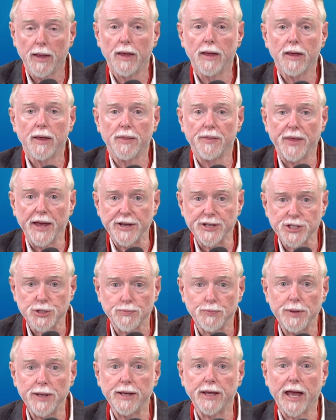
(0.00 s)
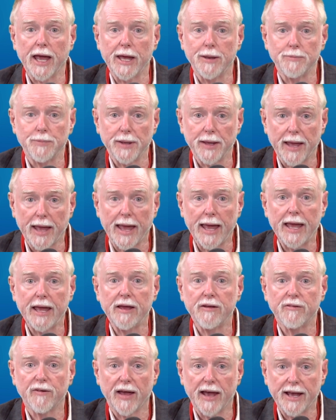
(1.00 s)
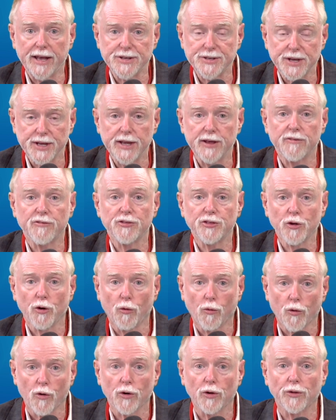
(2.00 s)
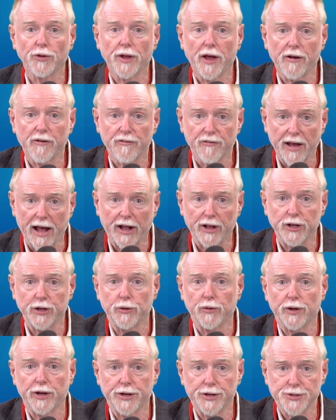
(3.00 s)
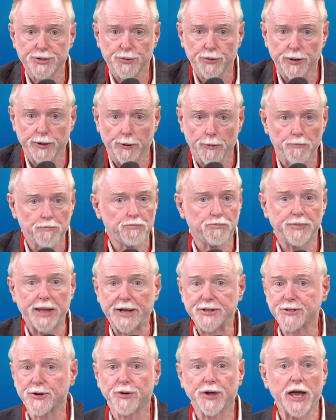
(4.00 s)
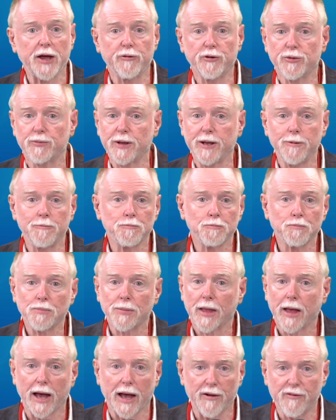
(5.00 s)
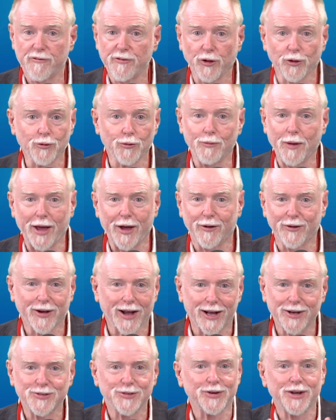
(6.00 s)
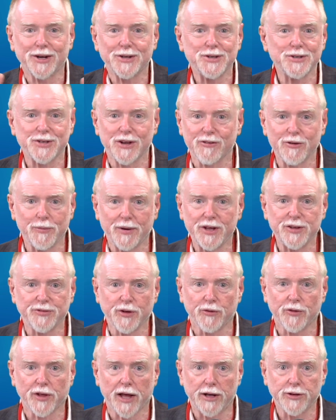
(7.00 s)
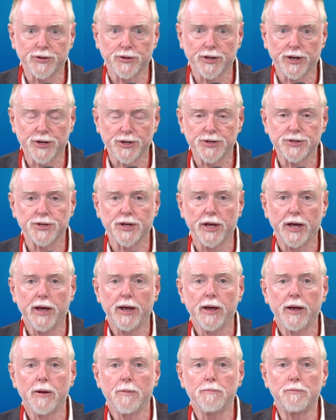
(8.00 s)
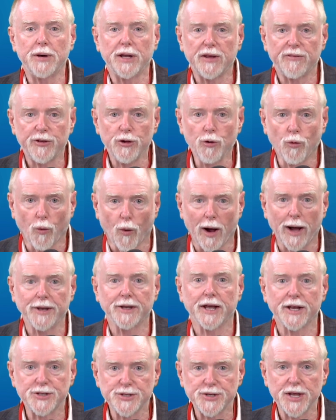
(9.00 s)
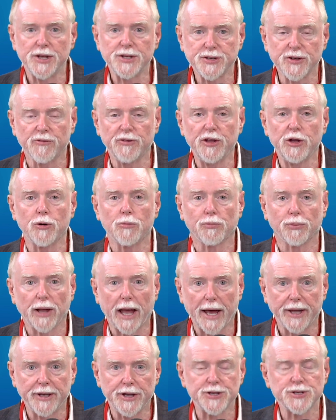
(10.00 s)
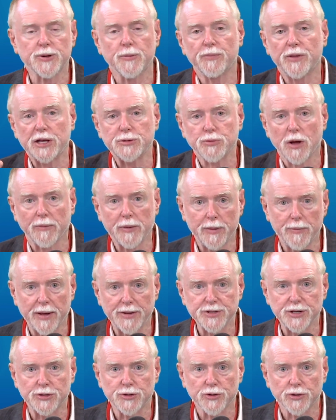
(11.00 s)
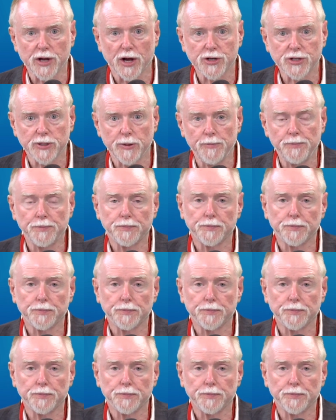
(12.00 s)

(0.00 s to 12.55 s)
they speak and behave as if the world of value is real. That's okay with me. I'm filled with my own contradictions. Everybody's filled with contradictions. But if you want a sense of Neoplatonism, that's probably the best introduction.